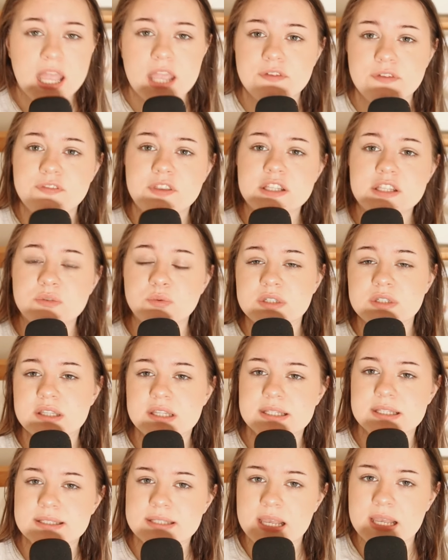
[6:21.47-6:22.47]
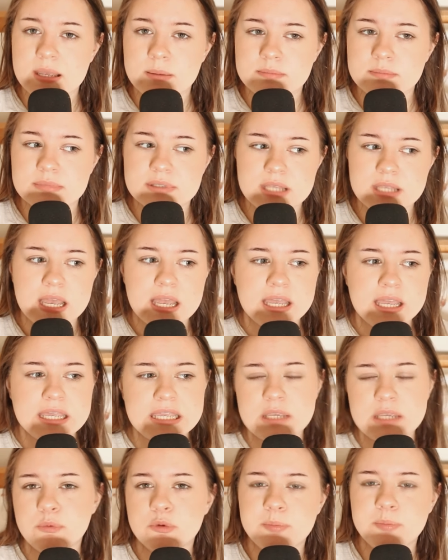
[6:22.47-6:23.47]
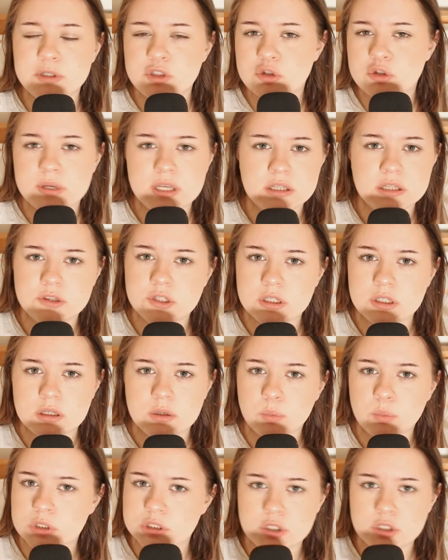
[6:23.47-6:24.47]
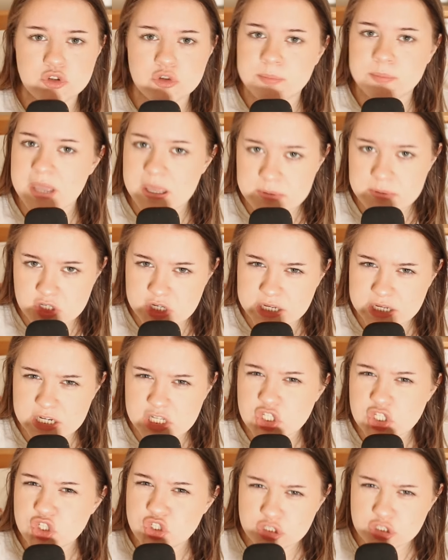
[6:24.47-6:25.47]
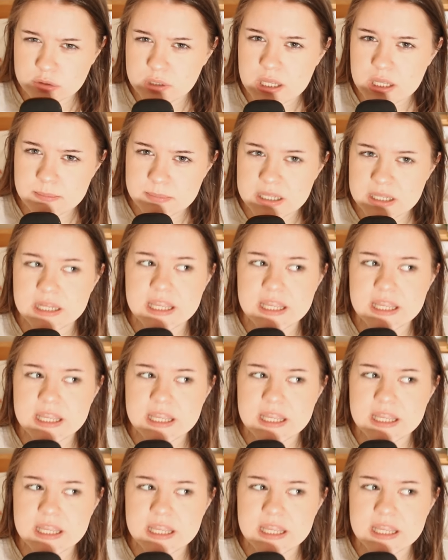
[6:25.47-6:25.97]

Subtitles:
If this was The Sims, he would be doing the 100 baby challenge. Do you know what I mean?